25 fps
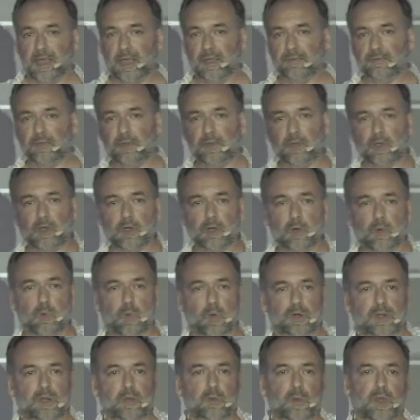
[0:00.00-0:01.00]
if you know
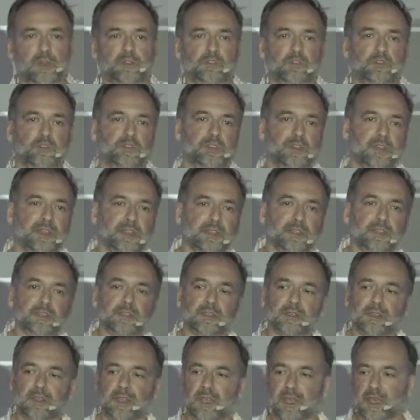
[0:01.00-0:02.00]
what inventory you need,
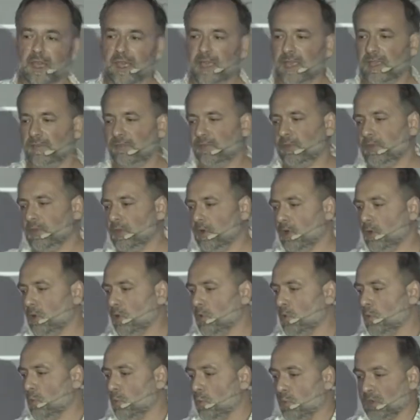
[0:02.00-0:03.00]
if you
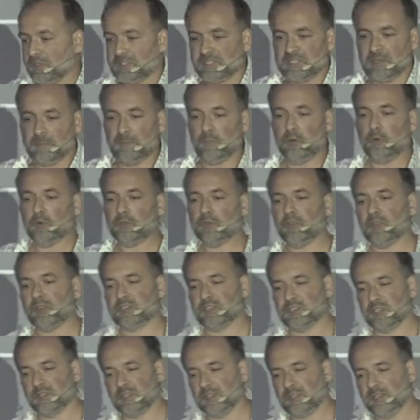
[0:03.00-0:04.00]
know what support you
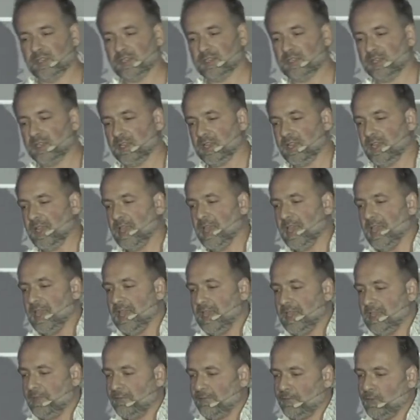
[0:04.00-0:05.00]
actually need,
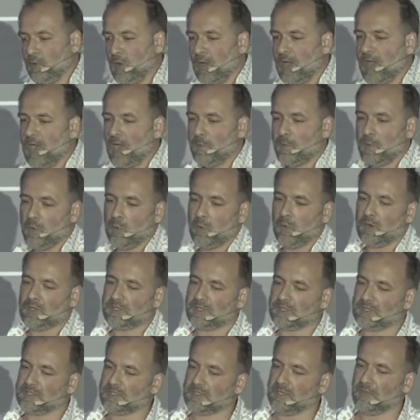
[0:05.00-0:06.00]
if you are happy
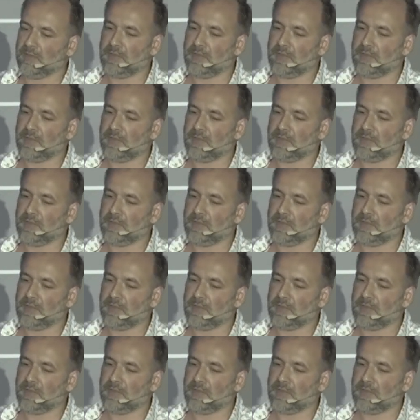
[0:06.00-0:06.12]
with